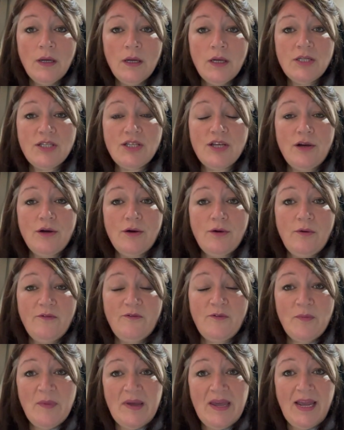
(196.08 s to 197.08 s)
So
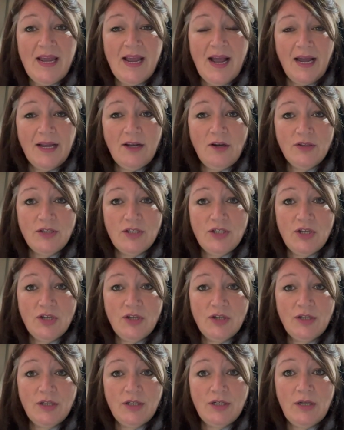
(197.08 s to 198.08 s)
for me, I got the
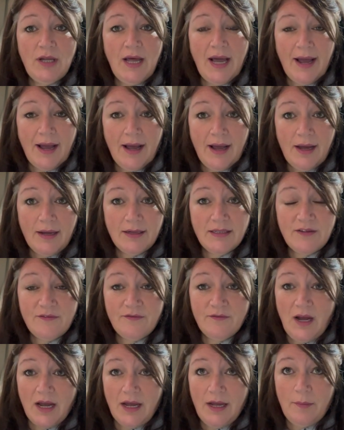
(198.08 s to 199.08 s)
tunnel at,
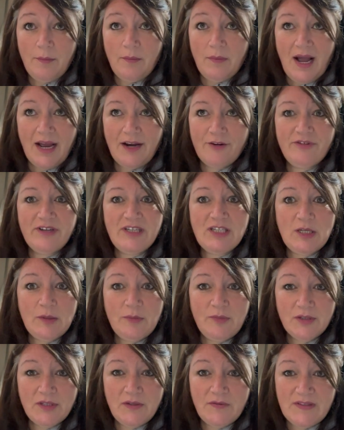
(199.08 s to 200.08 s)
I'd originally
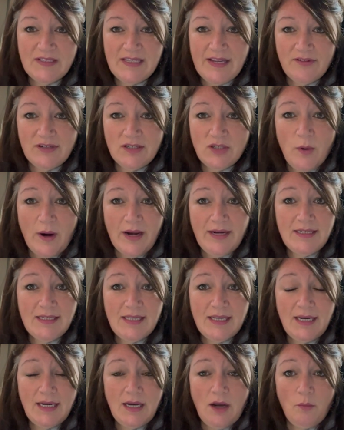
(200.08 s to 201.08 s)
booked it for
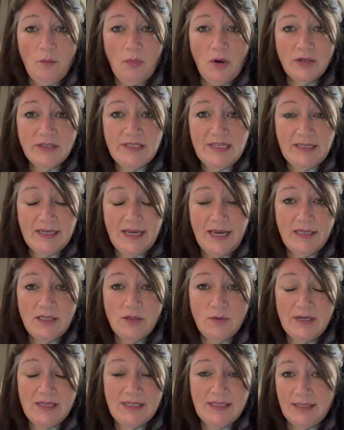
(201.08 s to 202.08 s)
£7.20 on Boxing Day, the
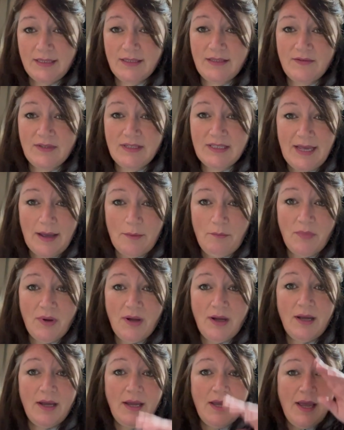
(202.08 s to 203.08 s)
26th of
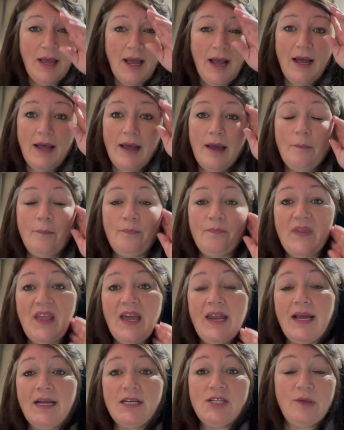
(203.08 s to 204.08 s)
December. And
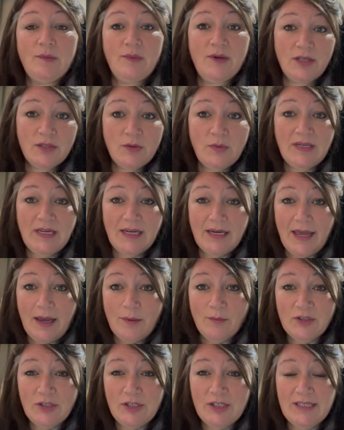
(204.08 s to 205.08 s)
actually, because we didn't get
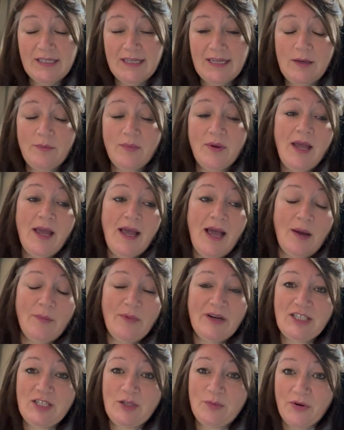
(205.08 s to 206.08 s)
much sleep, I
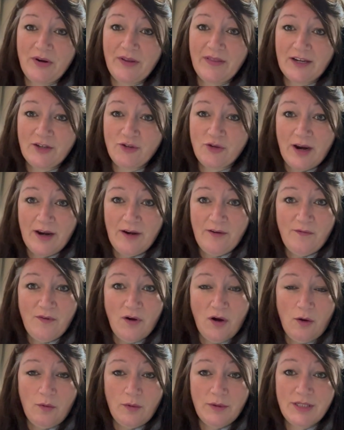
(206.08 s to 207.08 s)
managed to bring that train
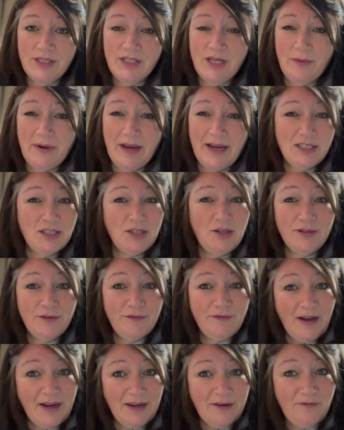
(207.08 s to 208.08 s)
forward. So we actually got the
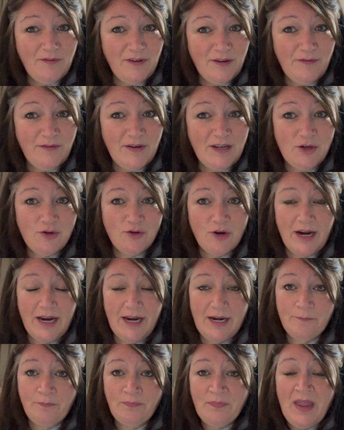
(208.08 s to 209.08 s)
5:50
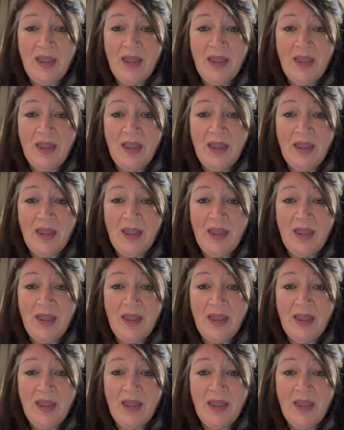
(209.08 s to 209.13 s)
train.